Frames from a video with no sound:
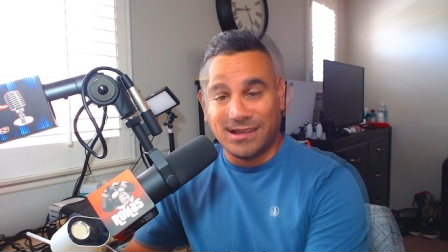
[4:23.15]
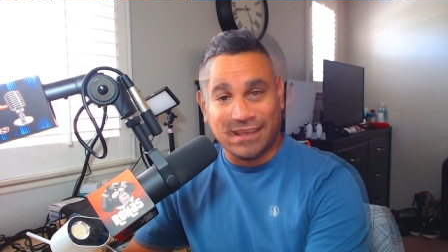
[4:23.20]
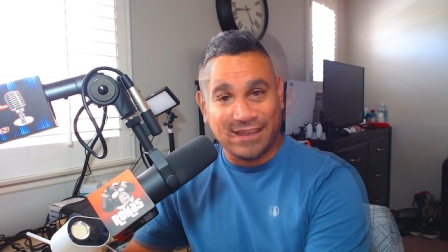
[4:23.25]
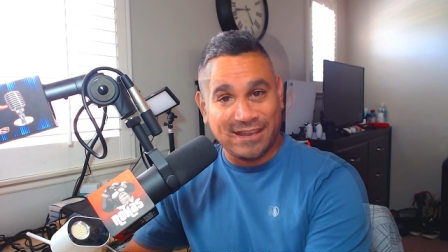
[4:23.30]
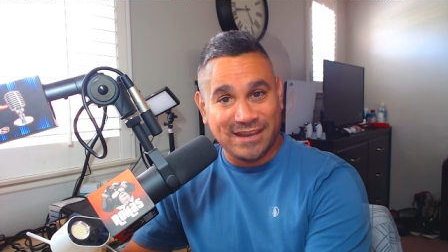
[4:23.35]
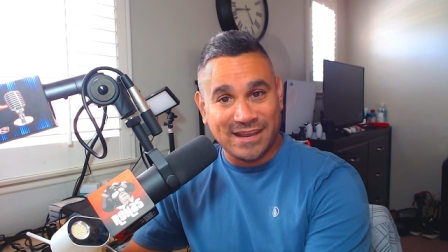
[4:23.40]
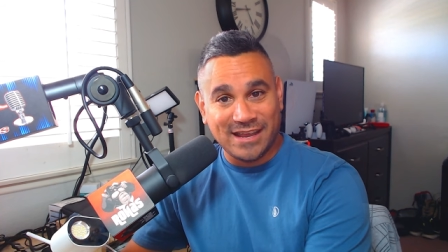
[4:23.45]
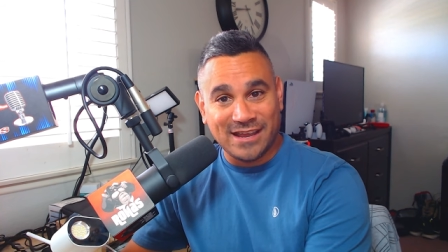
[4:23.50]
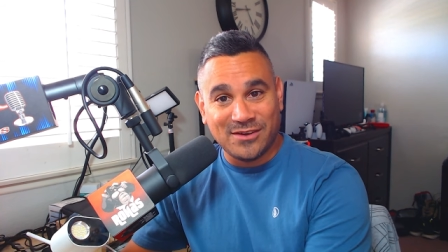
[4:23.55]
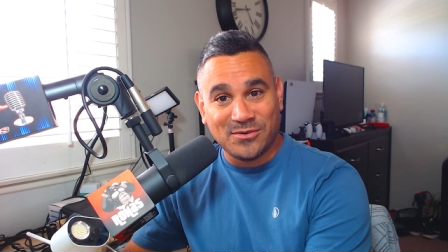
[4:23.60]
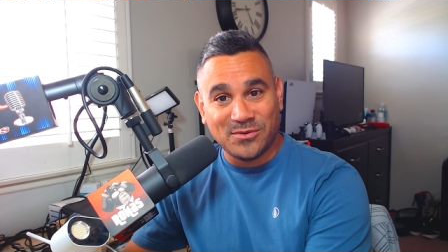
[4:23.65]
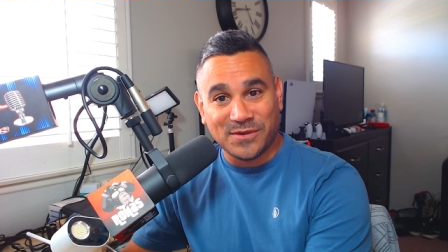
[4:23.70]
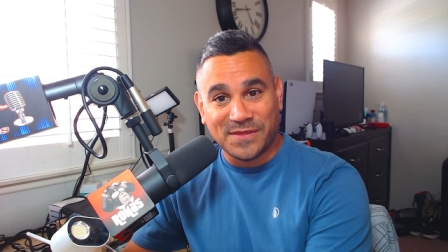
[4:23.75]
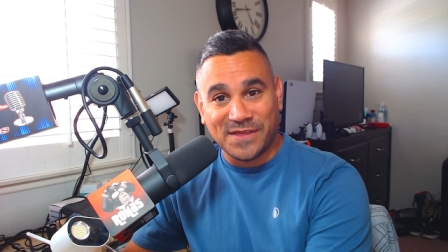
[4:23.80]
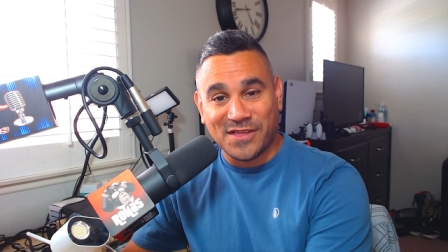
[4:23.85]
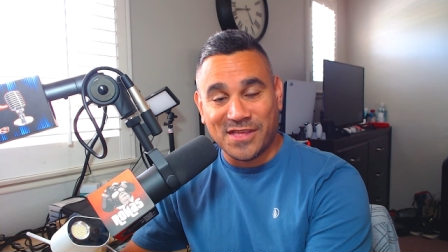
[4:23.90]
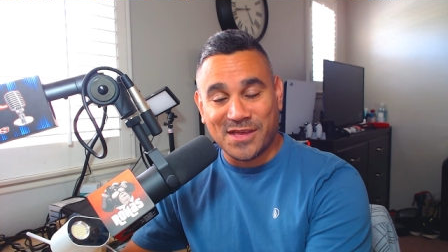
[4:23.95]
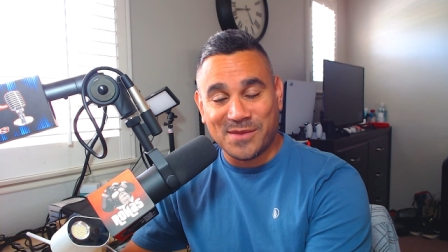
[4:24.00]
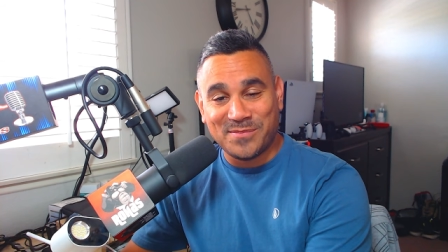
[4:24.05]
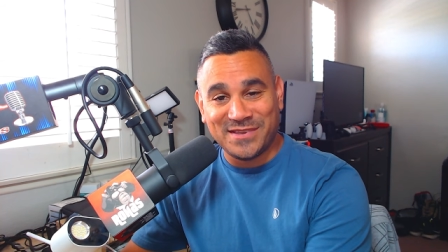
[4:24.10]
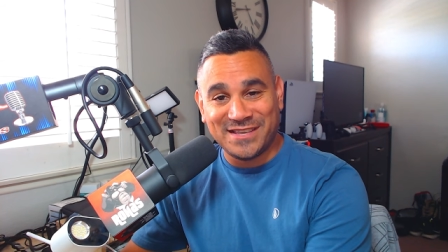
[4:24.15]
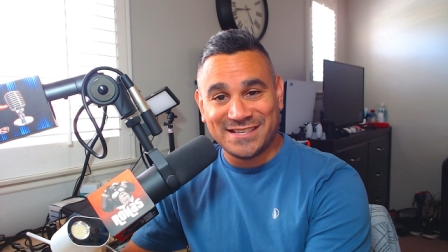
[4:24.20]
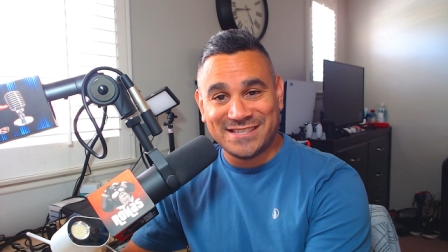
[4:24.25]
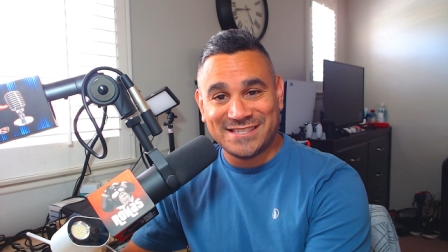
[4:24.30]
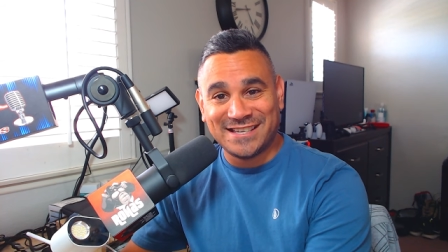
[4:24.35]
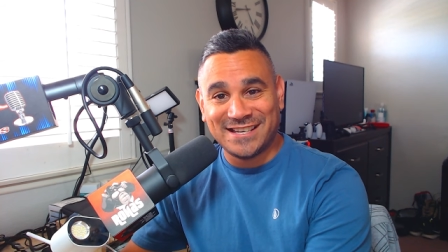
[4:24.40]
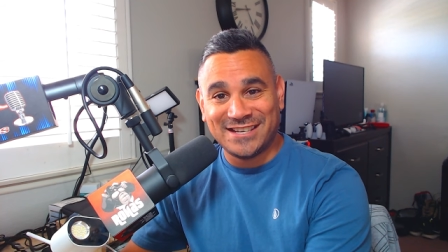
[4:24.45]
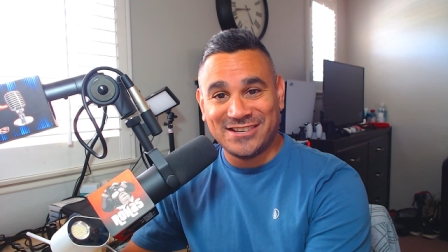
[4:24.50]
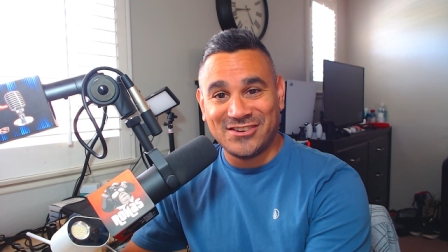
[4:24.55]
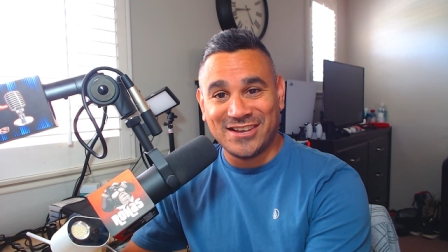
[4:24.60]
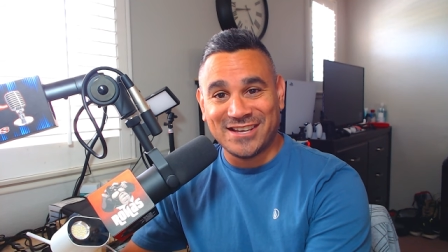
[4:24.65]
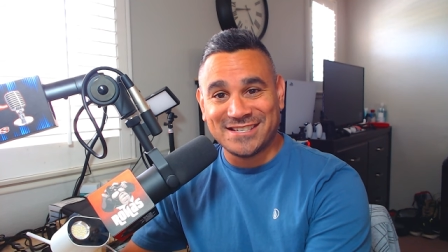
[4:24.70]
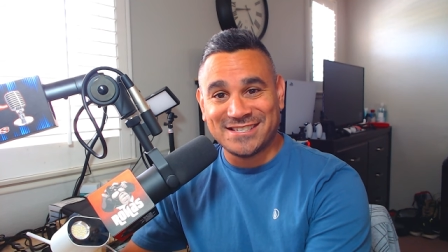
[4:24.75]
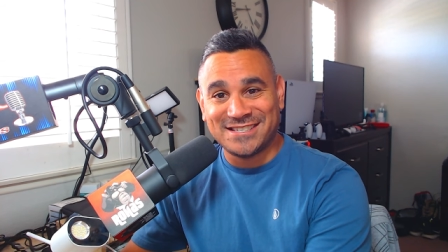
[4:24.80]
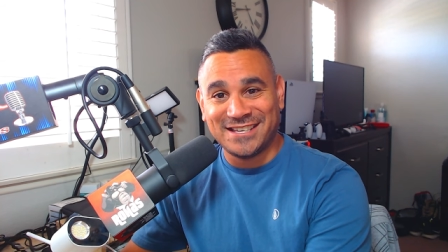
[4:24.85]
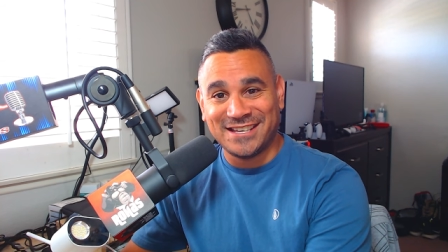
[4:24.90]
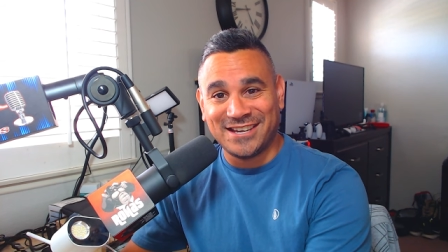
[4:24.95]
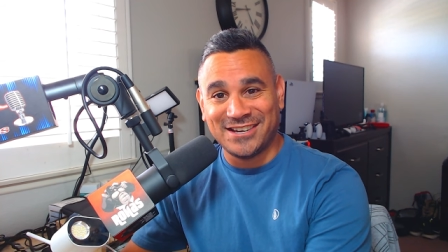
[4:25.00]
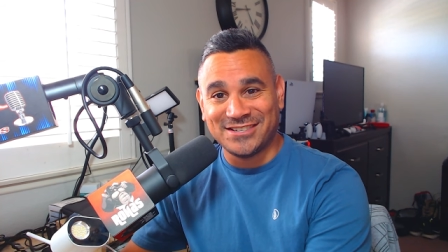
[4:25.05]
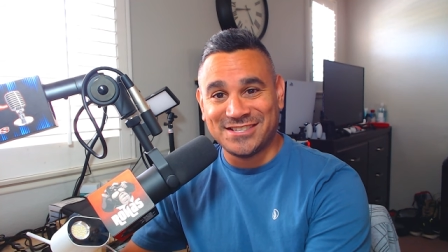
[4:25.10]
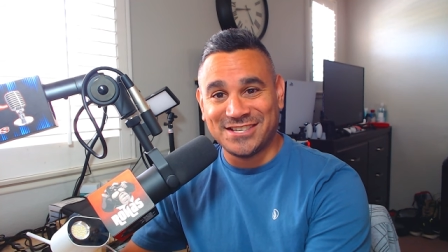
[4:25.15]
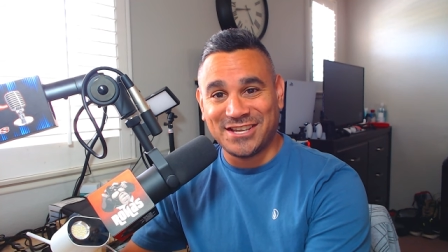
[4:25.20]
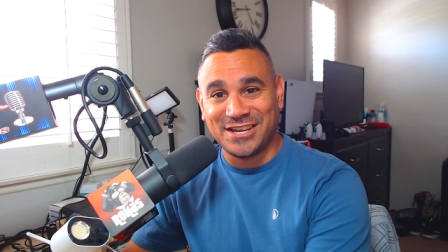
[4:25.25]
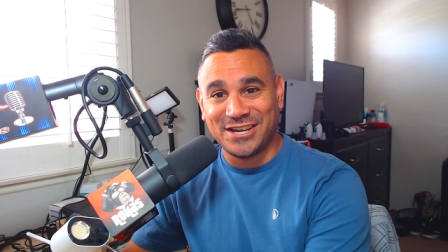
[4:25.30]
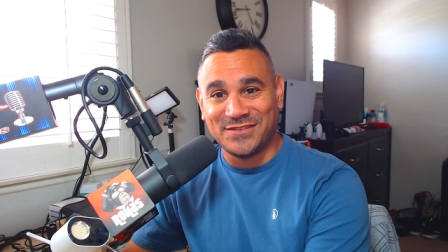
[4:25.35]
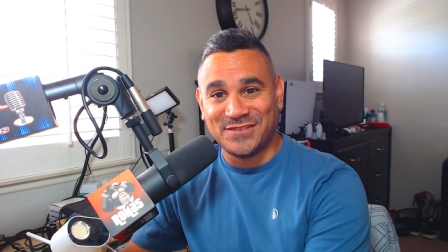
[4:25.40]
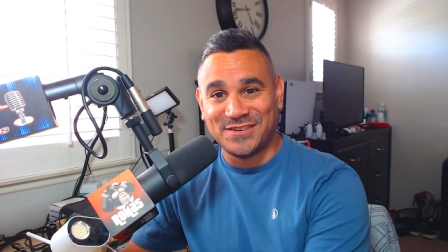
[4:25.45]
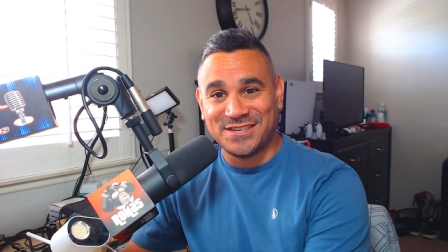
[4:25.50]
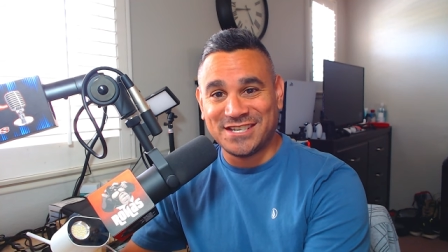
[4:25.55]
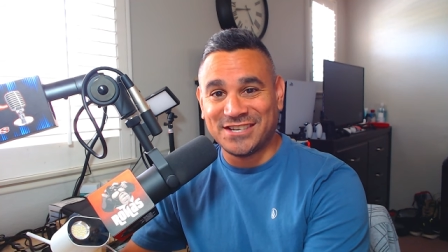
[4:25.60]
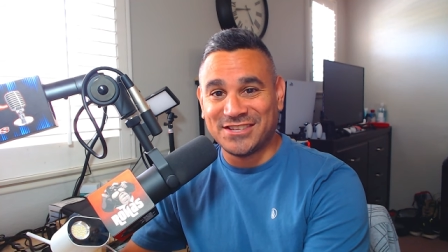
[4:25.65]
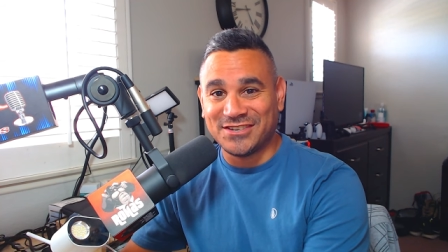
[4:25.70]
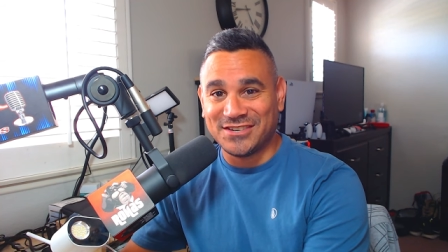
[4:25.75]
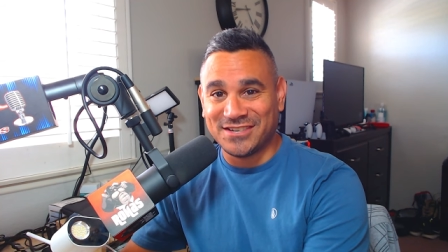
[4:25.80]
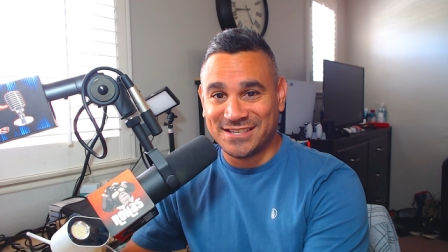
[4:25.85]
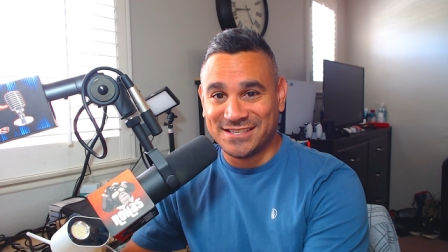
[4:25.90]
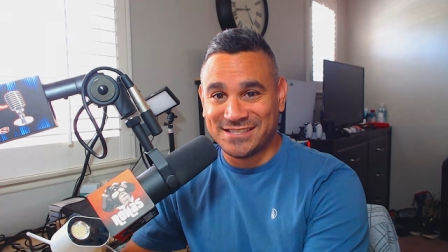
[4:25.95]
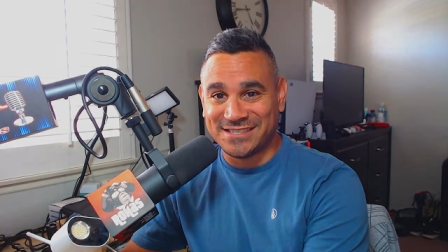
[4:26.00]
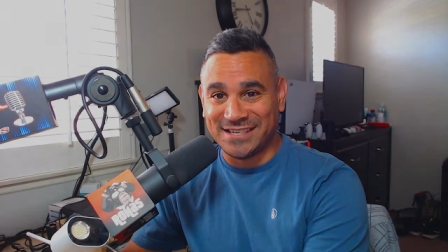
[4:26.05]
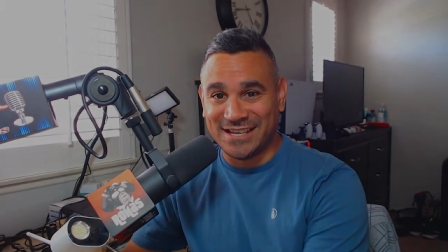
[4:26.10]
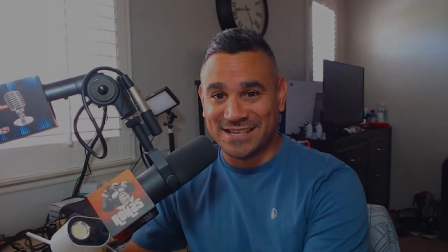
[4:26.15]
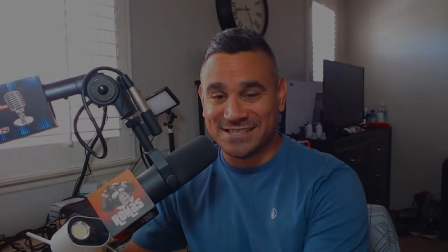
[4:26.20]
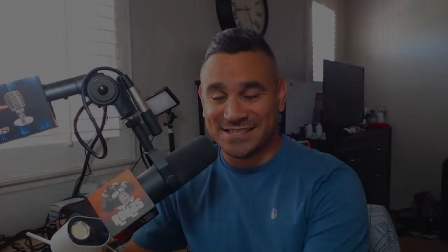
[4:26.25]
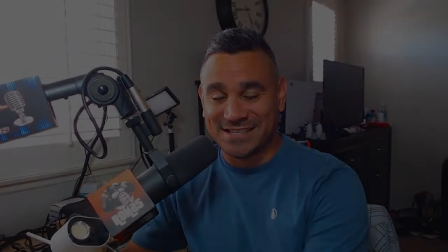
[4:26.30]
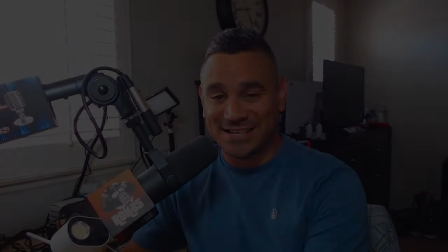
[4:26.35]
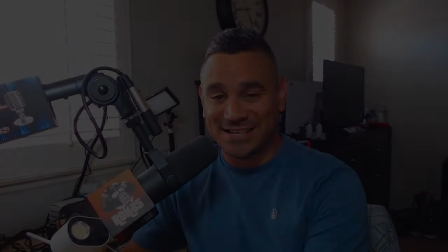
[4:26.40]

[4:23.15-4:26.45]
And yeah, with all that being said, you guys take care, take care of each other. See you guys in the